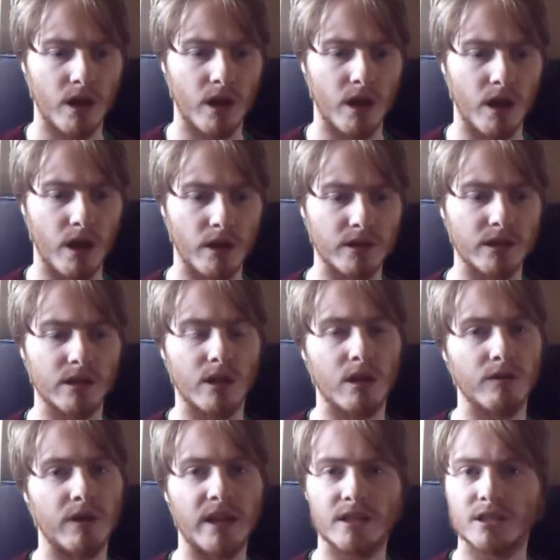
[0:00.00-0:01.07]
uh, did a
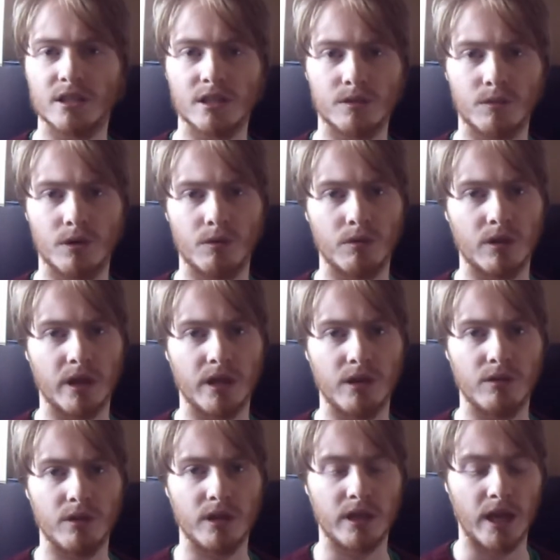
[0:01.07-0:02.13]
lot of engines work with like
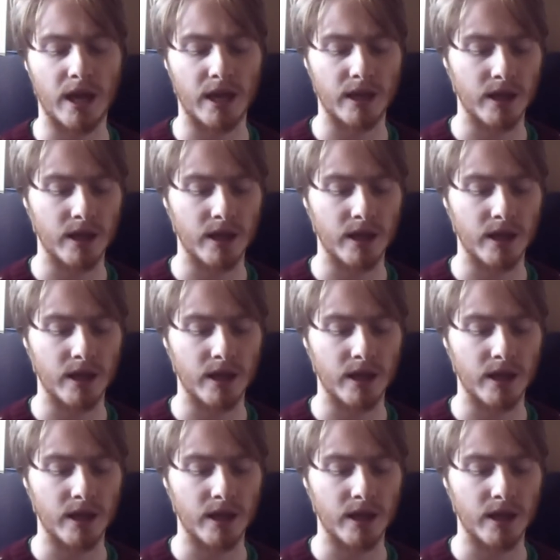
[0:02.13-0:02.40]
U D K,